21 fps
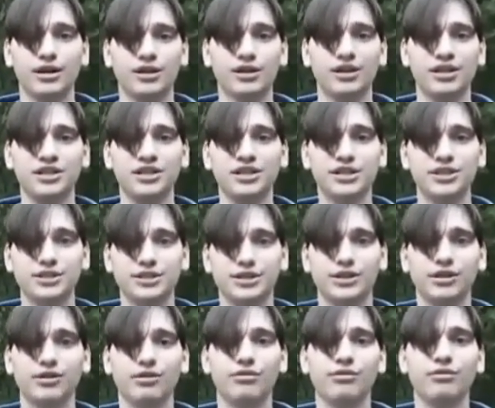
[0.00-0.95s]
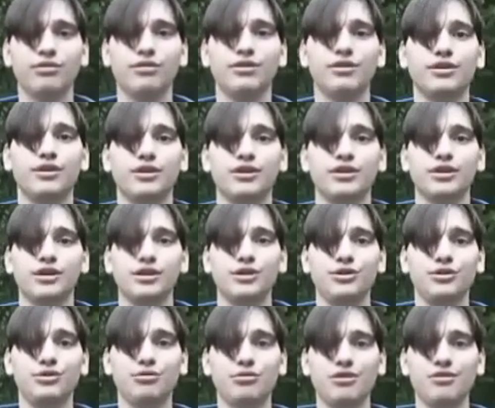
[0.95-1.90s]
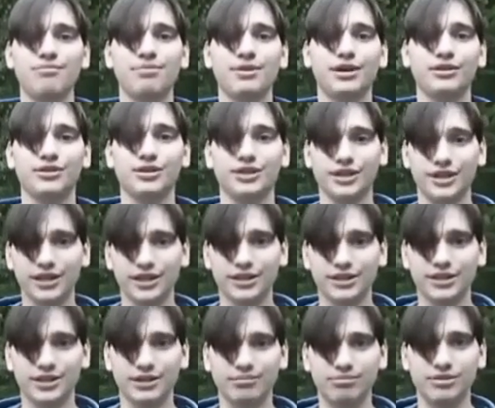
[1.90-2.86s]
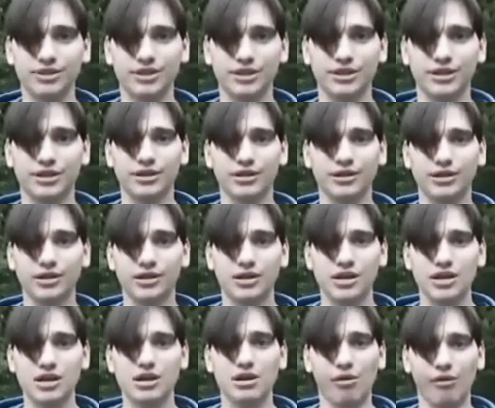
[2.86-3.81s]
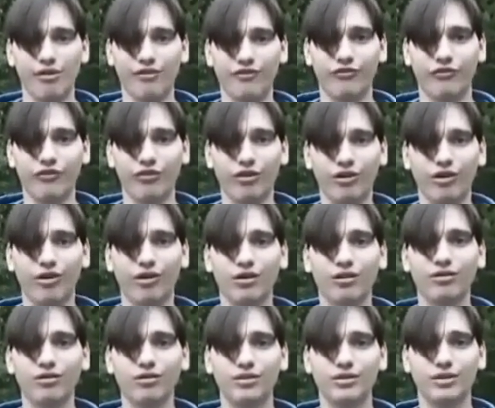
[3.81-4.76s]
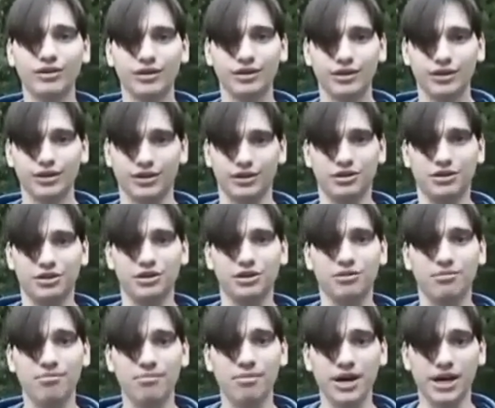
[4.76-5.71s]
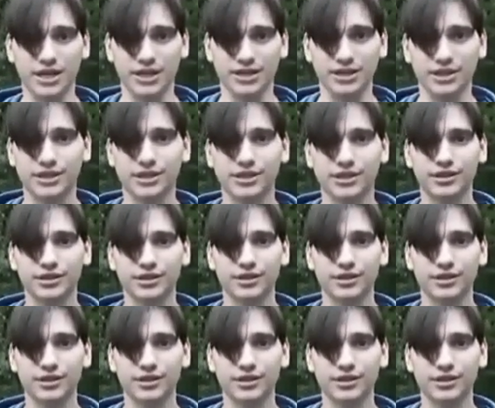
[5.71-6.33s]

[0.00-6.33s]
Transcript: Clench as though you are about to hit something with all your might.